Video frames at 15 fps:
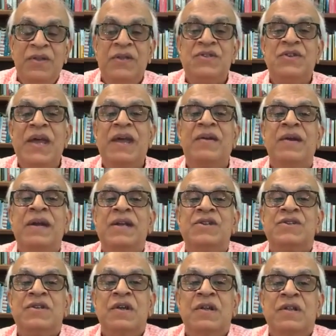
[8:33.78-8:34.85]
The
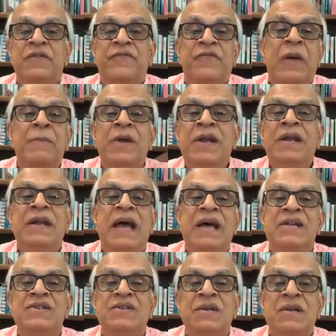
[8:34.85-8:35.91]
sacredness, the feminine
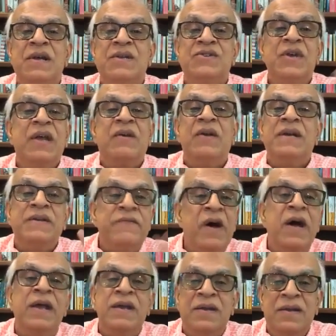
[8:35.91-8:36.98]
as a sacred
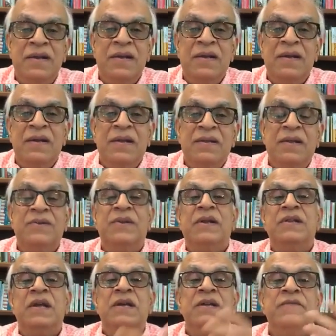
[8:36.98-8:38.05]
divine, the
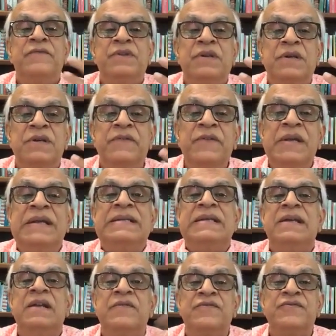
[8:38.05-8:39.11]

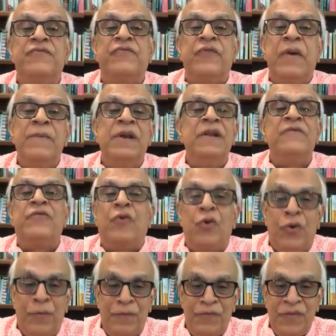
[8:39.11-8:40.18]
divinity in a feminine
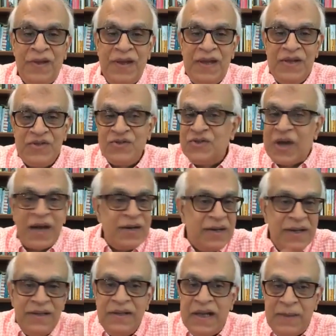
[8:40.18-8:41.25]
form is
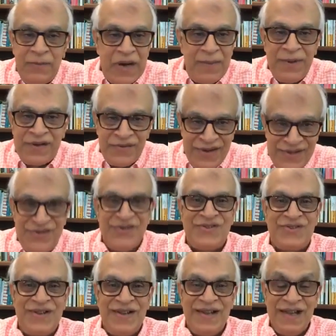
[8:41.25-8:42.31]
not in the Abrahamic
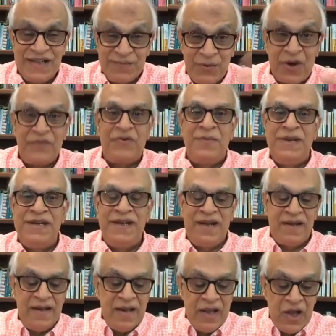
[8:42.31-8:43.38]
religions. It's brought from India.